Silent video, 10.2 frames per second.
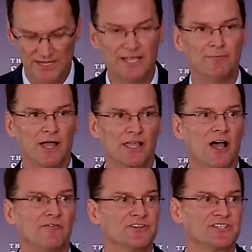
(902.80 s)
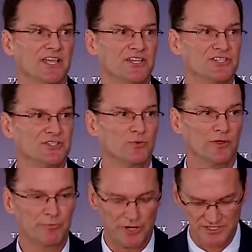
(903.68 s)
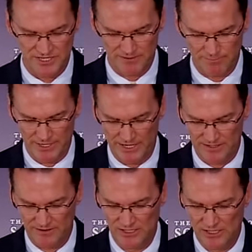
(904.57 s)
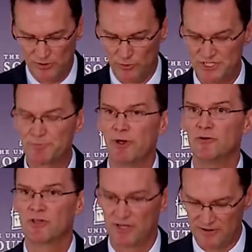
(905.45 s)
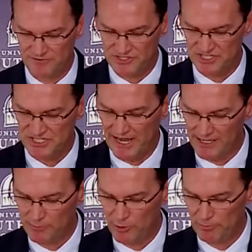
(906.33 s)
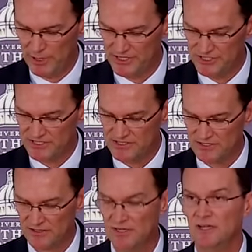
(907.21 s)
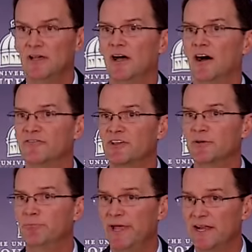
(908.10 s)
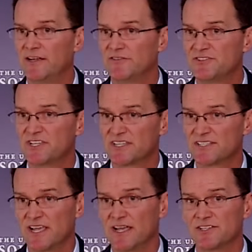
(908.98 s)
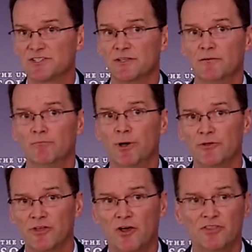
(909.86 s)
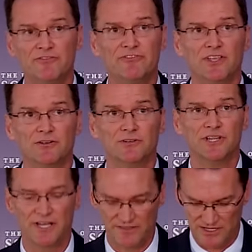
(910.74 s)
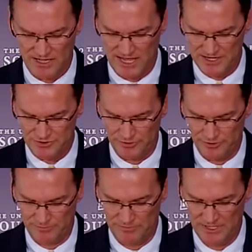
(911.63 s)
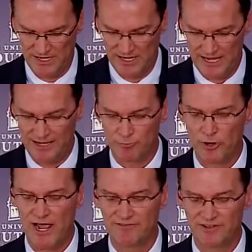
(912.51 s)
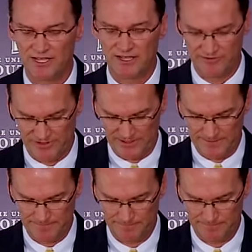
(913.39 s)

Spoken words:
In my conversations with President Bennett, we spoke of sustainable budgets, of competitive success, both on the field and in the classroom, and private giving.